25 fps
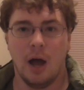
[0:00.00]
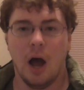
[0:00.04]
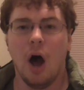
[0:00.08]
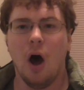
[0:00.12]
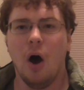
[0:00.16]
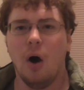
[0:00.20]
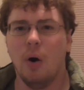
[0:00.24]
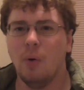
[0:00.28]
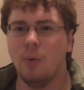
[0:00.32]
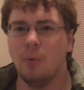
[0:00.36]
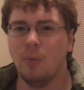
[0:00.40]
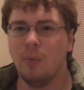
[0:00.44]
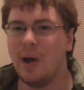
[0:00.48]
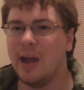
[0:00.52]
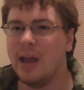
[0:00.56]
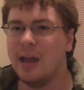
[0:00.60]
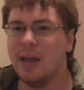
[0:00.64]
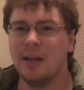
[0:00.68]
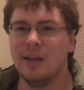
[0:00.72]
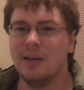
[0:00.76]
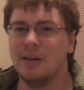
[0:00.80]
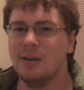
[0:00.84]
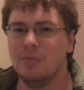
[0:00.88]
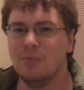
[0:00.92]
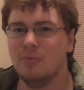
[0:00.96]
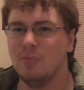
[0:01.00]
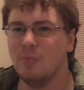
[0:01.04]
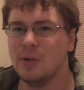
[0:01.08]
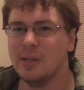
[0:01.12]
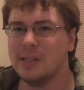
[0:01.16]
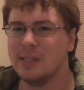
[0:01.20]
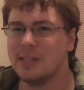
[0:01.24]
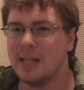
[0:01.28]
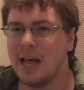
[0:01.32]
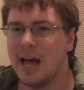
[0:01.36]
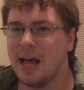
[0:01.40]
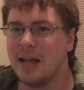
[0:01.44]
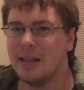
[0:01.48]
Oh, wait,
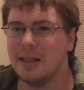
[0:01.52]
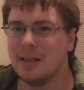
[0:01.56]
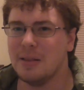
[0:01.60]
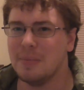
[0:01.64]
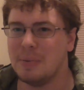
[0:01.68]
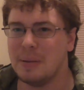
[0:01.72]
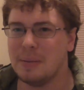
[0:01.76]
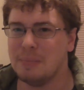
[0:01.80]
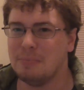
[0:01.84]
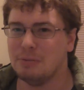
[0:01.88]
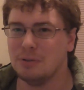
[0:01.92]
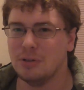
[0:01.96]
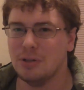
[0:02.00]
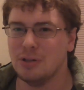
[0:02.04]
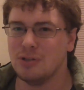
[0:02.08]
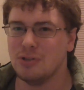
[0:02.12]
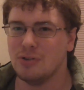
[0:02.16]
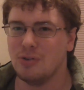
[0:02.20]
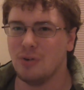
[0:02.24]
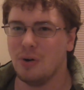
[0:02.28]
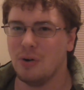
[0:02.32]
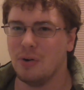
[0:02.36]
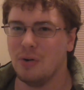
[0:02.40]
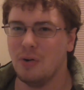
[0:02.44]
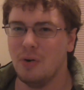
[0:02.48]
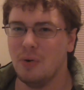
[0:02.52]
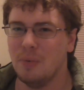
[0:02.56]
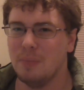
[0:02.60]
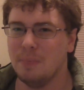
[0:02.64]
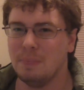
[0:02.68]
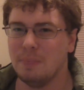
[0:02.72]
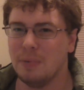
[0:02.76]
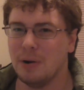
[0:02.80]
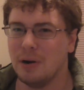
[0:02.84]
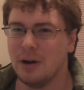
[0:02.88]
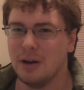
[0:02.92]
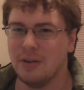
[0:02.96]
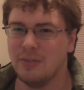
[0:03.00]
what's that? The people in the story
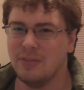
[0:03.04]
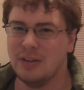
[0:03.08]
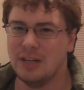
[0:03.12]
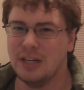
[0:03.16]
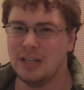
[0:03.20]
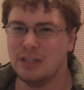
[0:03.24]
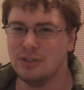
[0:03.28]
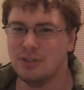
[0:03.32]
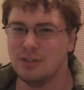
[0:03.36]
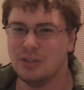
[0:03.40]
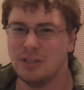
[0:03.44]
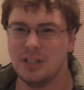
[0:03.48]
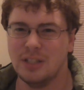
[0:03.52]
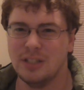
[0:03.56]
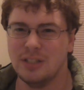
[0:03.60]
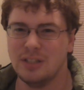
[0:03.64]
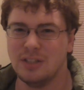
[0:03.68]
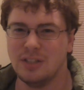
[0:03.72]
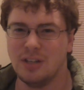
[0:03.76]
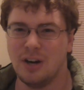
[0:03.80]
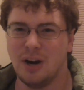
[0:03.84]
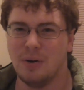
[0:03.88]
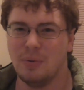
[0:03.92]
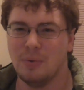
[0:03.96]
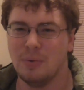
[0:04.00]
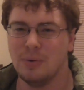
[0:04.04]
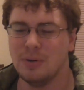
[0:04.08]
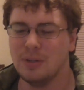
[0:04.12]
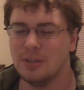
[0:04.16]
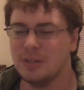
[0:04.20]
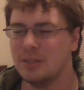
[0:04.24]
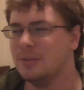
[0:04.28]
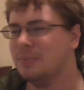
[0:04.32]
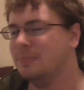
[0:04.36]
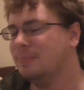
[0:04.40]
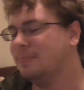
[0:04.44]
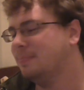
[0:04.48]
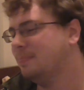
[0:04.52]
group aren't even interested in Star
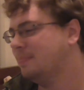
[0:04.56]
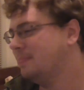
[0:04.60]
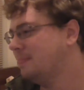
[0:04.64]
Wars?